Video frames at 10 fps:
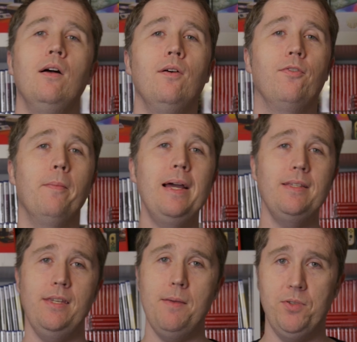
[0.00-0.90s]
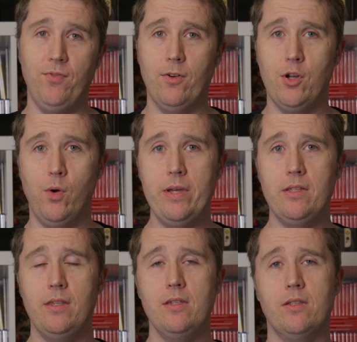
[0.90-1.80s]
for my tips for going
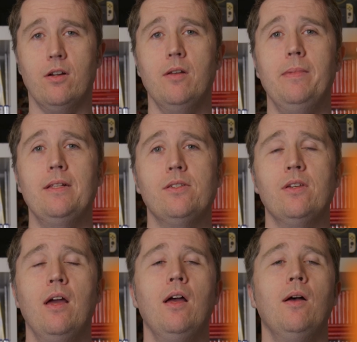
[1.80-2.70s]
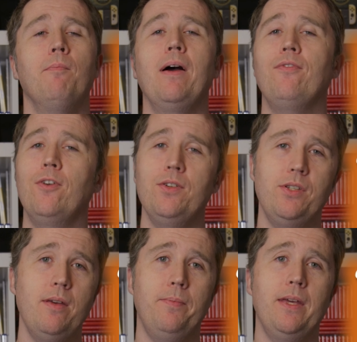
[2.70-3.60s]
to these tournaments, My first
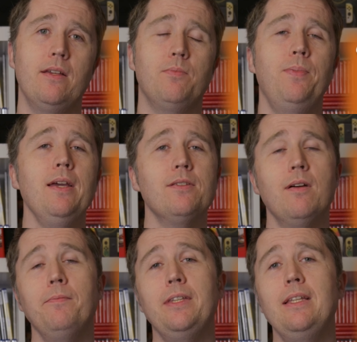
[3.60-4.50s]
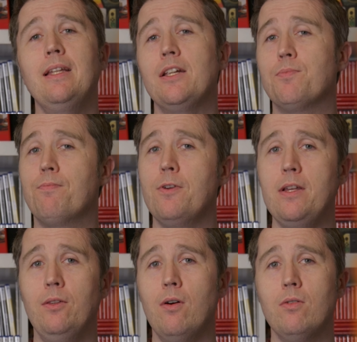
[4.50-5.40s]
tip is pick something that's
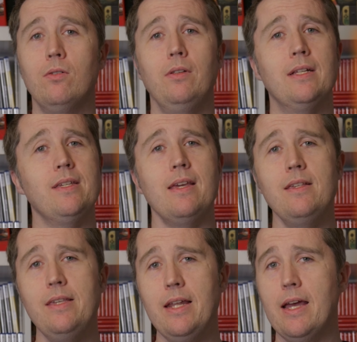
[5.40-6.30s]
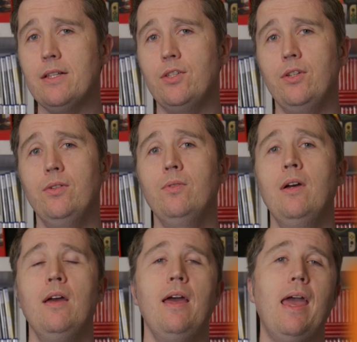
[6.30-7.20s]
pretty local, that's easy to get to,
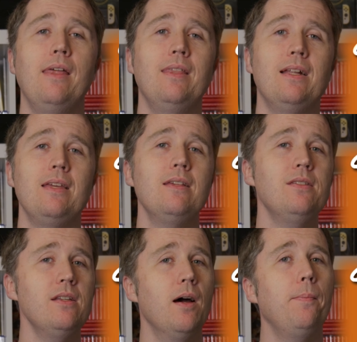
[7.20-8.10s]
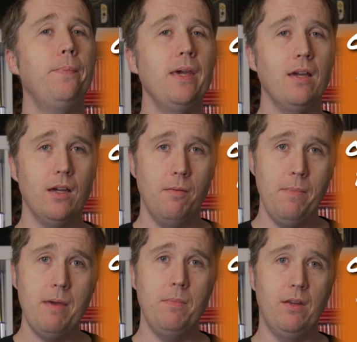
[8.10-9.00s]
and that isn't a big
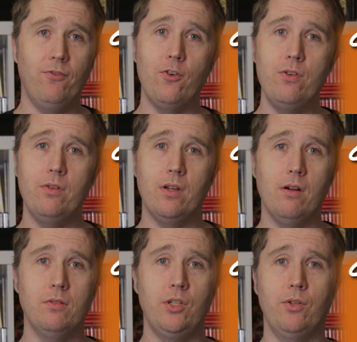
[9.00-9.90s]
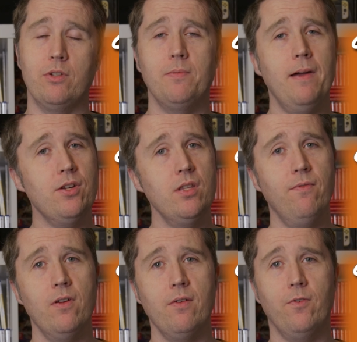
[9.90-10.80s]
commitment for you to go to, especially for your